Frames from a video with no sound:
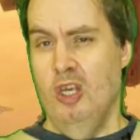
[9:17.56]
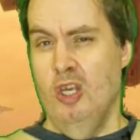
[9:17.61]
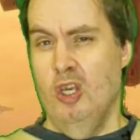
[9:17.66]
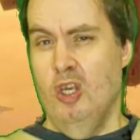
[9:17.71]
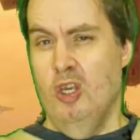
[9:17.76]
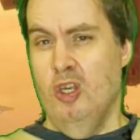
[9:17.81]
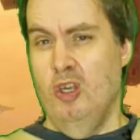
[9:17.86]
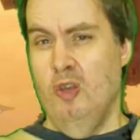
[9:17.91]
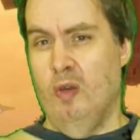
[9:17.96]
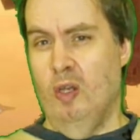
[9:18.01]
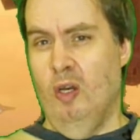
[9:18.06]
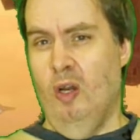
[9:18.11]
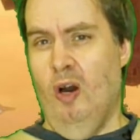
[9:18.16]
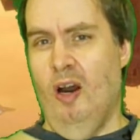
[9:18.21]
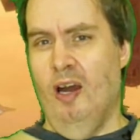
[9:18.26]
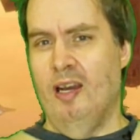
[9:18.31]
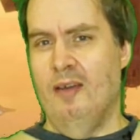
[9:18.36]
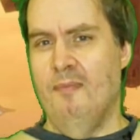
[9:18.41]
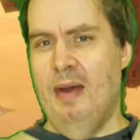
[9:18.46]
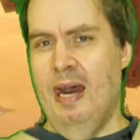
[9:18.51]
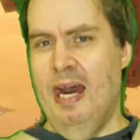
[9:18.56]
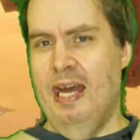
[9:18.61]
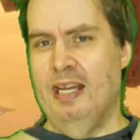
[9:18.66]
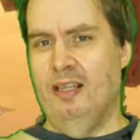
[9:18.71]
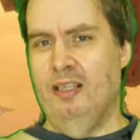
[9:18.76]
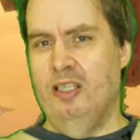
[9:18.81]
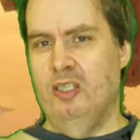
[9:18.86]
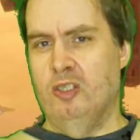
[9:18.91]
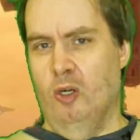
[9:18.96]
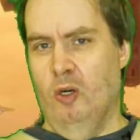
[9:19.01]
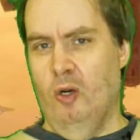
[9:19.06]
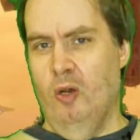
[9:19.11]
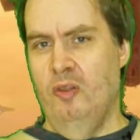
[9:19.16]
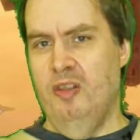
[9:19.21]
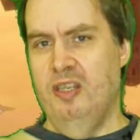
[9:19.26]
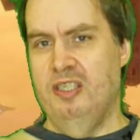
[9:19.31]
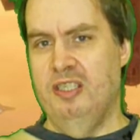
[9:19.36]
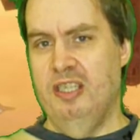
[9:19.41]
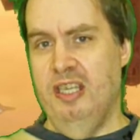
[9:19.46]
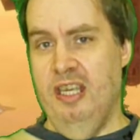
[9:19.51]
you can automatically turn
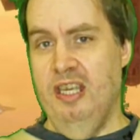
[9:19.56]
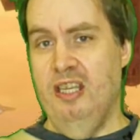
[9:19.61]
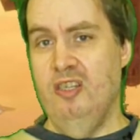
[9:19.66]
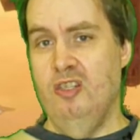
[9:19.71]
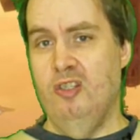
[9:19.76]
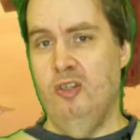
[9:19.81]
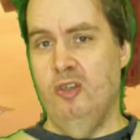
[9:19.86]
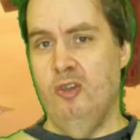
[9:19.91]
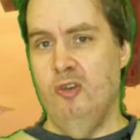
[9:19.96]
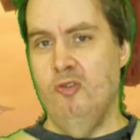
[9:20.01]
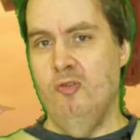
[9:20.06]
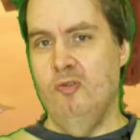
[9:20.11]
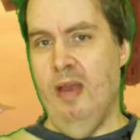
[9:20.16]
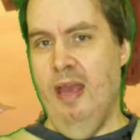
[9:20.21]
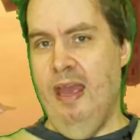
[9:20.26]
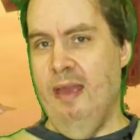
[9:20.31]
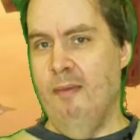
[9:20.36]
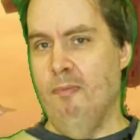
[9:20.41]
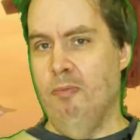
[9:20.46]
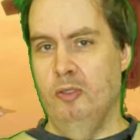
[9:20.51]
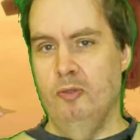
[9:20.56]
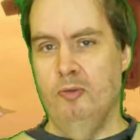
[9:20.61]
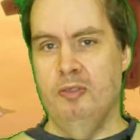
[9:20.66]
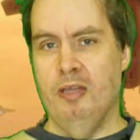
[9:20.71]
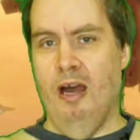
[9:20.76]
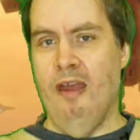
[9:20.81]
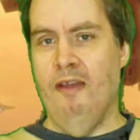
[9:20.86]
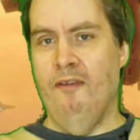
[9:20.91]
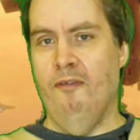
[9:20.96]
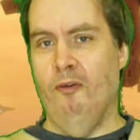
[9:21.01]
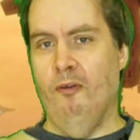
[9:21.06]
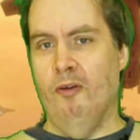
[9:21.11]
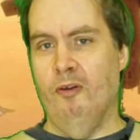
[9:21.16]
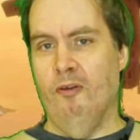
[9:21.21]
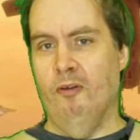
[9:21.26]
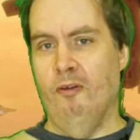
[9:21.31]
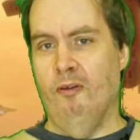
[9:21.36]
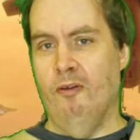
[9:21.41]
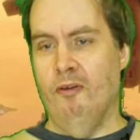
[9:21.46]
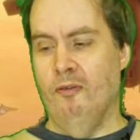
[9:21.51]
this into a blue die for
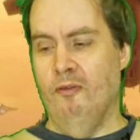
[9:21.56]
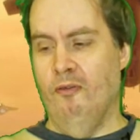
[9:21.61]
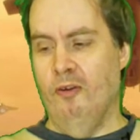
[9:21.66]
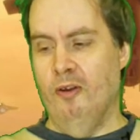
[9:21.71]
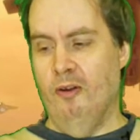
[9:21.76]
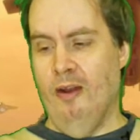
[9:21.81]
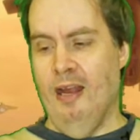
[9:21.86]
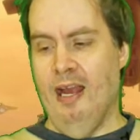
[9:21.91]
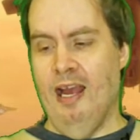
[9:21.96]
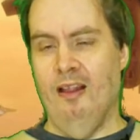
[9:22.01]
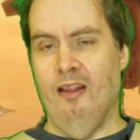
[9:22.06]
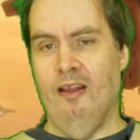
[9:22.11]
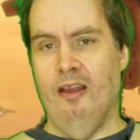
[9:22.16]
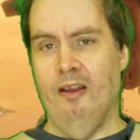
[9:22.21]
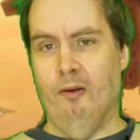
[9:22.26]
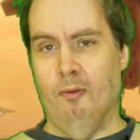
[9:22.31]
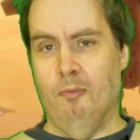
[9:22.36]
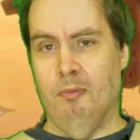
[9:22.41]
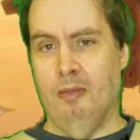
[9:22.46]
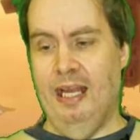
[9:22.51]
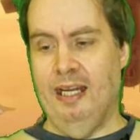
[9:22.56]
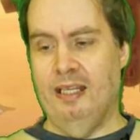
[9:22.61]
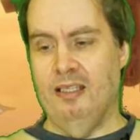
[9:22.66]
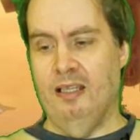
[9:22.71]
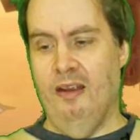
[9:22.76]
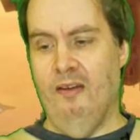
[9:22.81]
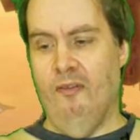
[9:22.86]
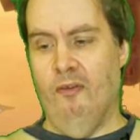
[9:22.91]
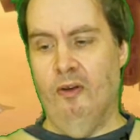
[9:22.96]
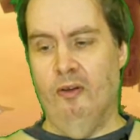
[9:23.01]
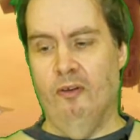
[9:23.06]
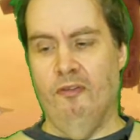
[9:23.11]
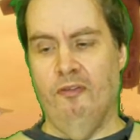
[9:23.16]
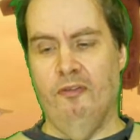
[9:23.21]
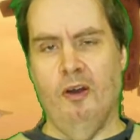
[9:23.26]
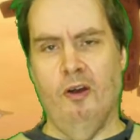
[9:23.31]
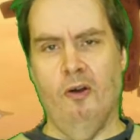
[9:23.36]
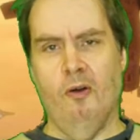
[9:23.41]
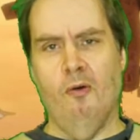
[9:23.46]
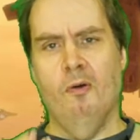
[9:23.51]
your for your ally or a black die for your
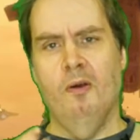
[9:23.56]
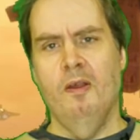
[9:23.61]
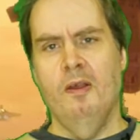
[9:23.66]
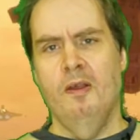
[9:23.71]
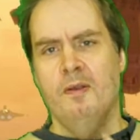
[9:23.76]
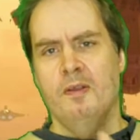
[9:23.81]
foe